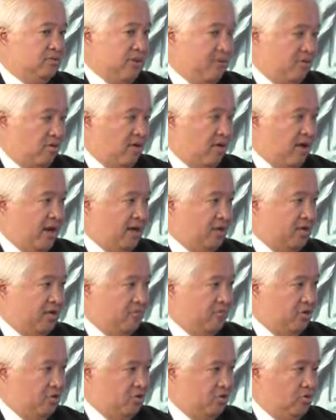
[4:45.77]
Democratic
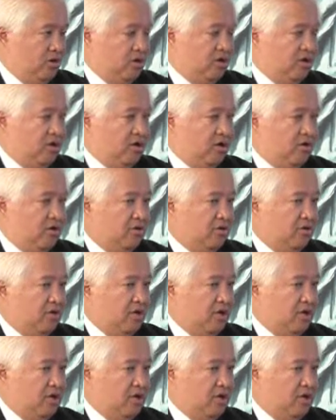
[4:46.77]
Majority Leader